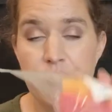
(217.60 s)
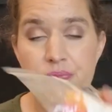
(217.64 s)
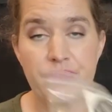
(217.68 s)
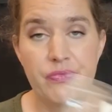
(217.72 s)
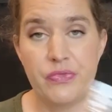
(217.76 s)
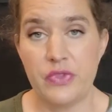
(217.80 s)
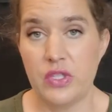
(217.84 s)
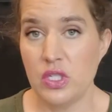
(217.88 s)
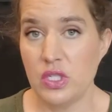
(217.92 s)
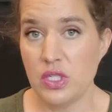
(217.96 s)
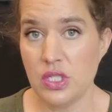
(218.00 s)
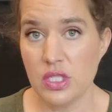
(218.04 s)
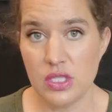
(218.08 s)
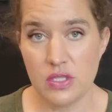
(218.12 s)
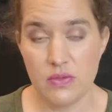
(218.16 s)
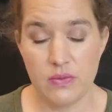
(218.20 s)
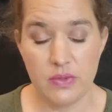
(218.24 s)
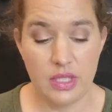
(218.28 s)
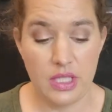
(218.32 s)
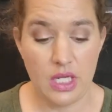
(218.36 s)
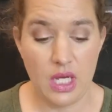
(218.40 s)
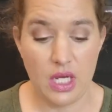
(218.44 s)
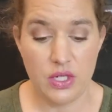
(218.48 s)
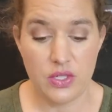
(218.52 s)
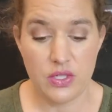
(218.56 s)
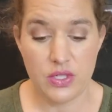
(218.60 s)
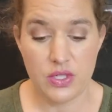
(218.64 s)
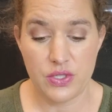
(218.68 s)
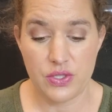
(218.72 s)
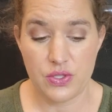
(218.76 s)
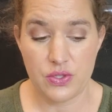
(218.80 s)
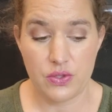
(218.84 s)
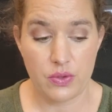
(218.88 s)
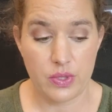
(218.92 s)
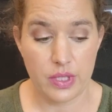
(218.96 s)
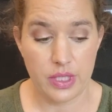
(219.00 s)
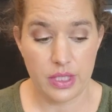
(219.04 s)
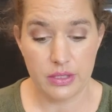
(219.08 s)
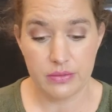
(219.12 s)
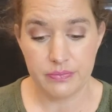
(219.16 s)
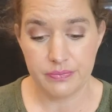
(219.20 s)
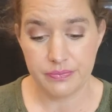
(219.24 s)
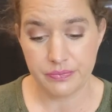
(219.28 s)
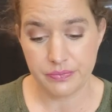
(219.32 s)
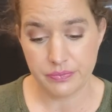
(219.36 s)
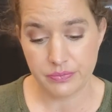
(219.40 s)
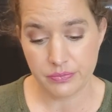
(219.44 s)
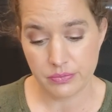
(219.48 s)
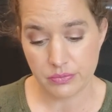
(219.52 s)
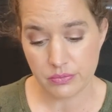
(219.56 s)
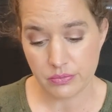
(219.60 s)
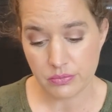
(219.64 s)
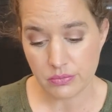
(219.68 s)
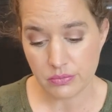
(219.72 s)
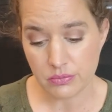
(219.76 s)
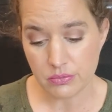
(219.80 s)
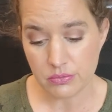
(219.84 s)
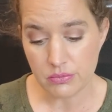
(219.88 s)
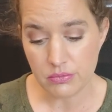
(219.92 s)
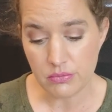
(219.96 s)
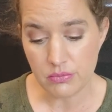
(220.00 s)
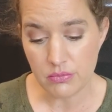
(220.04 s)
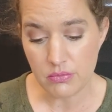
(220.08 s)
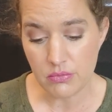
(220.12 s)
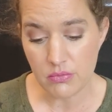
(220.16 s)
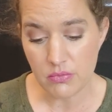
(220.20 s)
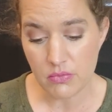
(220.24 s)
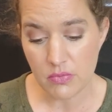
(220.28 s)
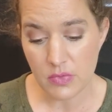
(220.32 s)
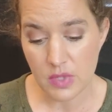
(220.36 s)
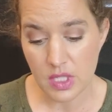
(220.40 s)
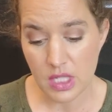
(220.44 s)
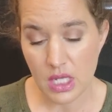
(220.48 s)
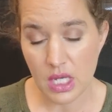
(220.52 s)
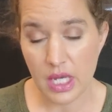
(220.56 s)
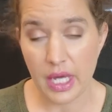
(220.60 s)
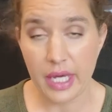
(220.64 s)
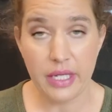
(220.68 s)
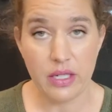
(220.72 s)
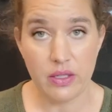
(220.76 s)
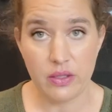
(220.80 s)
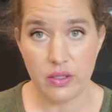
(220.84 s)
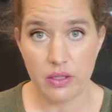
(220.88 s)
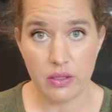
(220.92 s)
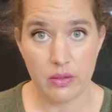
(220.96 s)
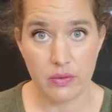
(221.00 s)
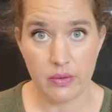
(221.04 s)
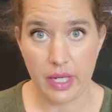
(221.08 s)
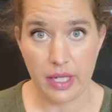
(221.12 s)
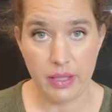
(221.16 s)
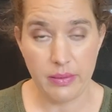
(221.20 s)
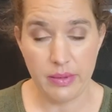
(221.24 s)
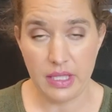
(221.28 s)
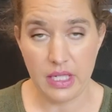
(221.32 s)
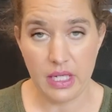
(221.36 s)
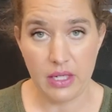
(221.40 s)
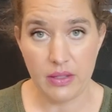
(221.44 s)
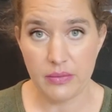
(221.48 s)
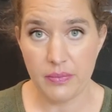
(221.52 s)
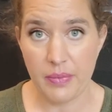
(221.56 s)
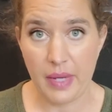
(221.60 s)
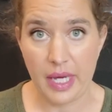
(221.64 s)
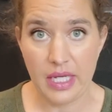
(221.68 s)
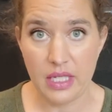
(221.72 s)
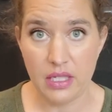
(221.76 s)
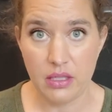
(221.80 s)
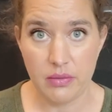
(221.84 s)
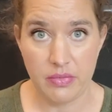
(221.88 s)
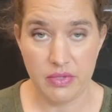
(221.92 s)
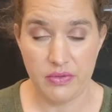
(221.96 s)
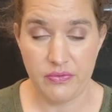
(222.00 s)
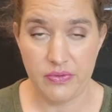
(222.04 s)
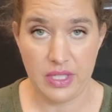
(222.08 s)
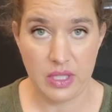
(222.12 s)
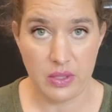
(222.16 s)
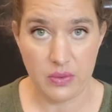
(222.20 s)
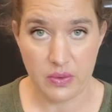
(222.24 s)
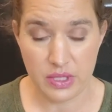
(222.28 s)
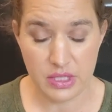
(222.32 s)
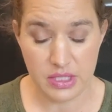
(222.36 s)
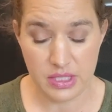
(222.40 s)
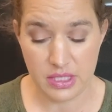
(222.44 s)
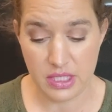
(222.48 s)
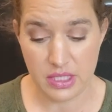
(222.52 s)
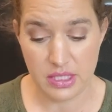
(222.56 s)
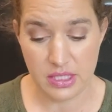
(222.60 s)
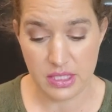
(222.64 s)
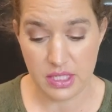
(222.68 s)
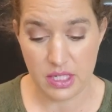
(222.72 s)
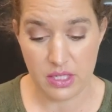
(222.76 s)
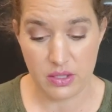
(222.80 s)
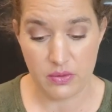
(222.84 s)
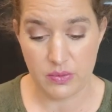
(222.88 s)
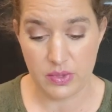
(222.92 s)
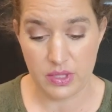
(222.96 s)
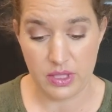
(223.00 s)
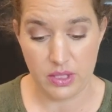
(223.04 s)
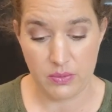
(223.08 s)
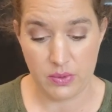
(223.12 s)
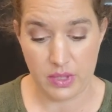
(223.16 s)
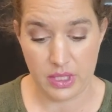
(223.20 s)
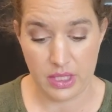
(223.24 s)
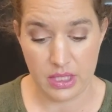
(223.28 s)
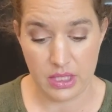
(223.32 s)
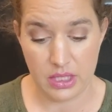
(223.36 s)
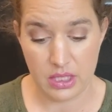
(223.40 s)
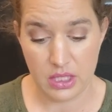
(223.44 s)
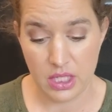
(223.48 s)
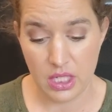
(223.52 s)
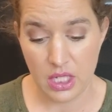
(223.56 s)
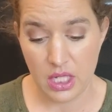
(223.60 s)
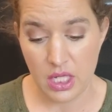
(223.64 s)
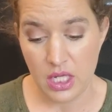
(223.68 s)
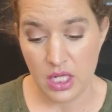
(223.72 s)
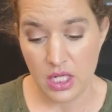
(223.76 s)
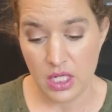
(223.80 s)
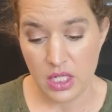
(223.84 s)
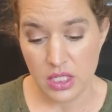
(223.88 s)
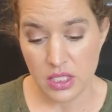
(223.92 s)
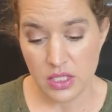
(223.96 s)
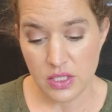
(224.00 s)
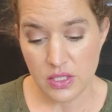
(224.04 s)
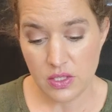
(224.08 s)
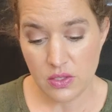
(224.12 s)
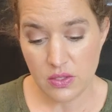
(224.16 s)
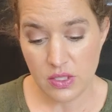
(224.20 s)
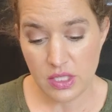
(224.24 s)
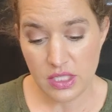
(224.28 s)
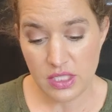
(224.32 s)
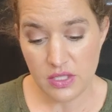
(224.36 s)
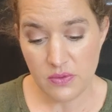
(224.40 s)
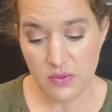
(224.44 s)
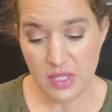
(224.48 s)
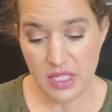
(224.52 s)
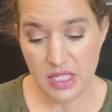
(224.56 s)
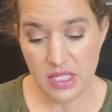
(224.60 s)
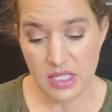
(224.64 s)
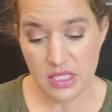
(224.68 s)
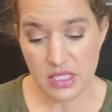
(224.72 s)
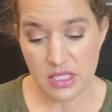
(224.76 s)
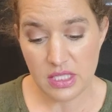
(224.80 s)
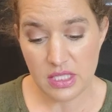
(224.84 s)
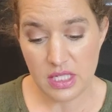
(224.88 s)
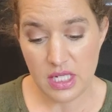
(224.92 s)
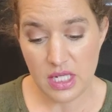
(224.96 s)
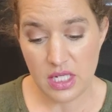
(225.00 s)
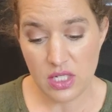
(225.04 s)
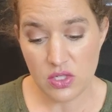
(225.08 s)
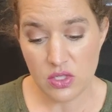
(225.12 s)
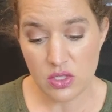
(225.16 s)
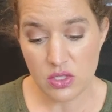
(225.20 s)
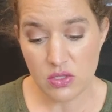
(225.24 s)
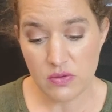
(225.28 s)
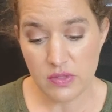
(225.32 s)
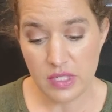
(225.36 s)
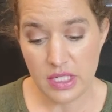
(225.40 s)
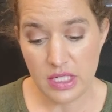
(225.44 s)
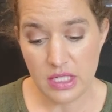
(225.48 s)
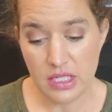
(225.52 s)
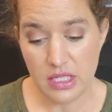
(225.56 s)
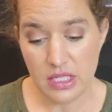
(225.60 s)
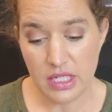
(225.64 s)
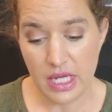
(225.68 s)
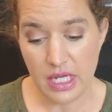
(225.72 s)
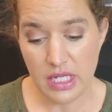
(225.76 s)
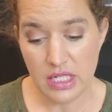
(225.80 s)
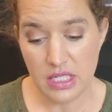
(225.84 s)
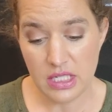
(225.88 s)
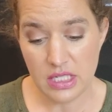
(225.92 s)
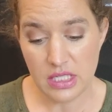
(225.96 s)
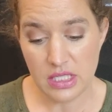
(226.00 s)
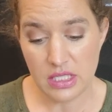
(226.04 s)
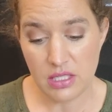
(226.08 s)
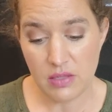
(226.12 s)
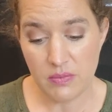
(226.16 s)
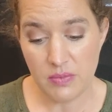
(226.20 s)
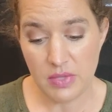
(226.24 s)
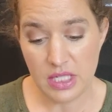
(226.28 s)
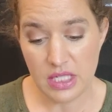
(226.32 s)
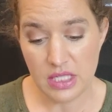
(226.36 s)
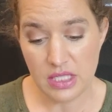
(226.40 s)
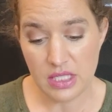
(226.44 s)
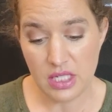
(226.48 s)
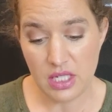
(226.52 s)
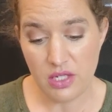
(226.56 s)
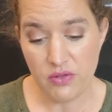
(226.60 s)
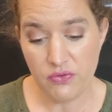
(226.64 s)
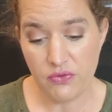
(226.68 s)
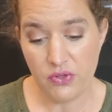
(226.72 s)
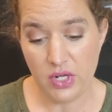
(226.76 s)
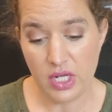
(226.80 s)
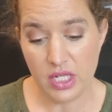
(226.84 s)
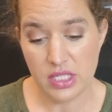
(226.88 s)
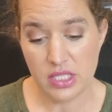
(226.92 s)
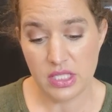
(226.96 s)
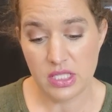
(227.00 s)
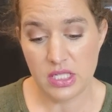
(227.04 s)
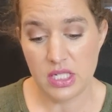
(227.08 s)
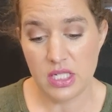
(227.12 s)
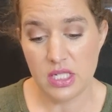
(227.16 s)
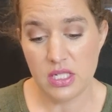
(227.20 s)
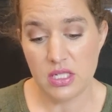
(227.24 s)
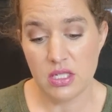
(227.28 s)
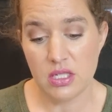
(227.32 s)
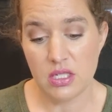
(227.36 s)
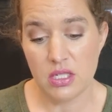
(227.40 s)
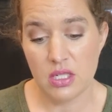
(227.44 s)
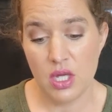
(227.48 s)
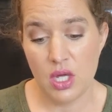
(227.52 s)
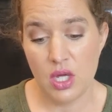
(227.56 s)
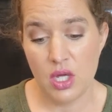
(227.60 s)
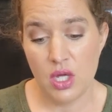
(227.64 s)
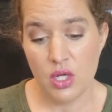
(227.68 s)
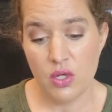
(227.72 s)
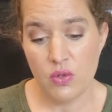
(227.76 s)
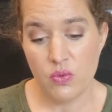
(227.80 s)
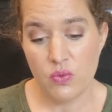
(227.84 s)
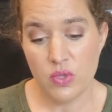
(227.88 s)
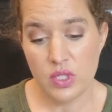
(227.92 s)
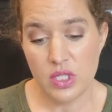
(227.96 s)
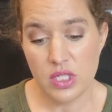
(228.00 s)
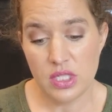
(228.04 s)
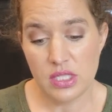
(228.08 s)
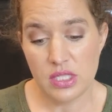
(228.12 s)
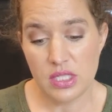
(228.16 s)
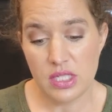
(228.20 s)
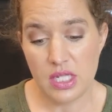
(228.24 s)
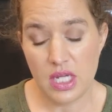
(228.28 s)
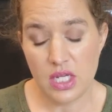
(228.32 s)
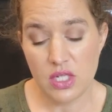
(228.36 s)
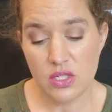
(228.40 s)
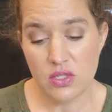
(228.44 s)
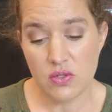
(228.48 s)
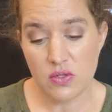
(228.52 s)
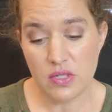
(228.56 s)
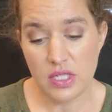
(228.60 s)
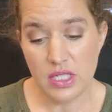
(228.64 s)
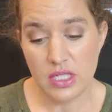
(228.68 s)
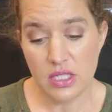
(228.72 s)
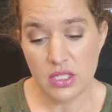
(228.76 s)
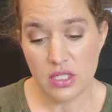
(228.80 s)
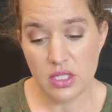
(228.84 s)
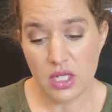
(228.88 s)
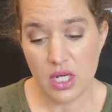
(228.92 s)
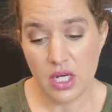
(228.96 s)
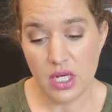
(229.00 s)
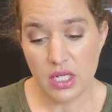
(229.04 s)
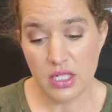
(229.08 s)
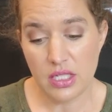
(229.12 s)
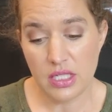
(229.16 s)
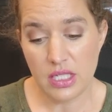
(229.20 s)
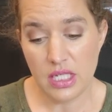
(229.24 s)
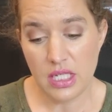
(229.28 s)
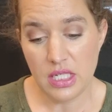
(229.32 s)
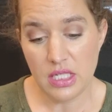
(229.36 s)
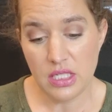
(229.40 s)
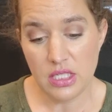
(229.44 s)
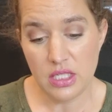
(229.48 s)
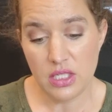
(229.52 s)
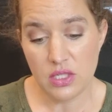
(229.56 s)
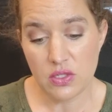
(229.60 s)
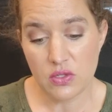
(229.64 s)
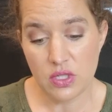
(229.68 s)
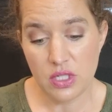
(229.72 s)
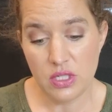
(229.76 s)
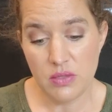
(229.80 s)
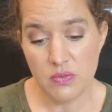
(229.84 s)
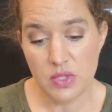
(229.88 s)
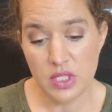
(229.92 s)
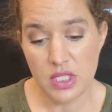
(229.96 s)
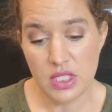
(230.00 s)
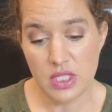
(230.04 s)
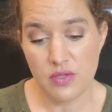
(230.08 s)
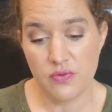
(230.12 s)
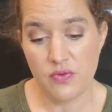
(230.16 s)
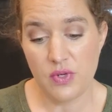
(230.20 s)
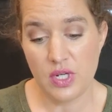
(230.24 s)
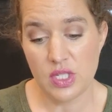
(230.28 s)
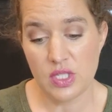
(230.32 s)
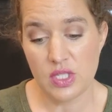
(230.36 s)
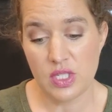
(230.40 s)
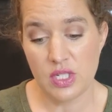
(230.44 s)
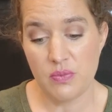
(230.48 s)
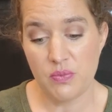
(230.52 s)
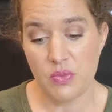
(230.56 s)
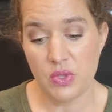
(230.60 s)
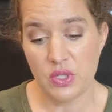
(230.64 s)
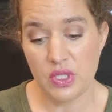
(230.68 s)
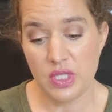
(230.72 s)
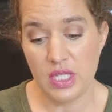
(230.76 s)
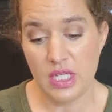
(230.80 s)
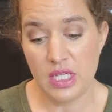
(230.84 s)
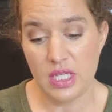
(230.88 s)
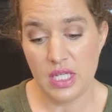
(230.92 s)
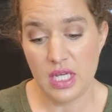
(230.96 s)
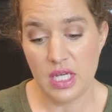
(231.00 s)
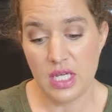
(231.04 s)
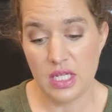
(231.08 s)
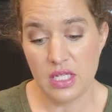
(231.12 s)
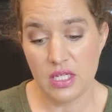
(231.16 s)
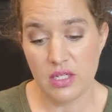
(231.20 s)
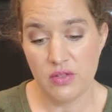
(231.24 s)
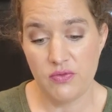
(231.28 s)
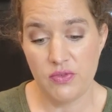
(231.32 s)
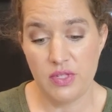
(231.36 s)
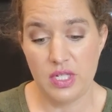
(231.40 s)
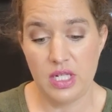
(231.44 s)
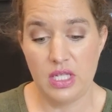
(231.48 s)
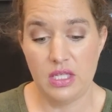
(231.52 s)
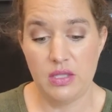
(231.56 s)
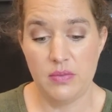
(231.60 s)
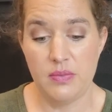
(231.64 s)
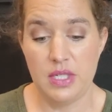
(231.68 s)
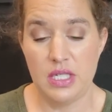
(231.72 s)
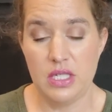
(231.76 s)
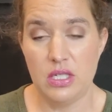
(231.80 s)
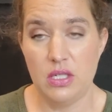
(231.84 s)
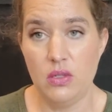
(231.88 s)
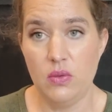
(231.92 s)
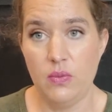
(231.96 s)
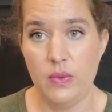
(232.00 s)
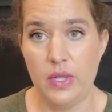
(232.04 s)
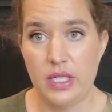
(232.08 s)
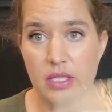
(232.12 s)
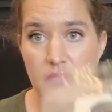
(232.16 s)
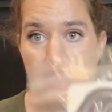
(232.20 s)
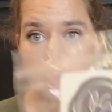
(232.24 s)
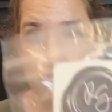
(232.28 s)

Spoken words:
they're just really hard to store. I don't know. I mean, I would buy them if they were in scents that I really wanted. So this one is Tangerine and Did Somebody Say Frosting, which is tangerine, cotton candy, cream cheese frosting, birthday cake, and vanilla bean Noel.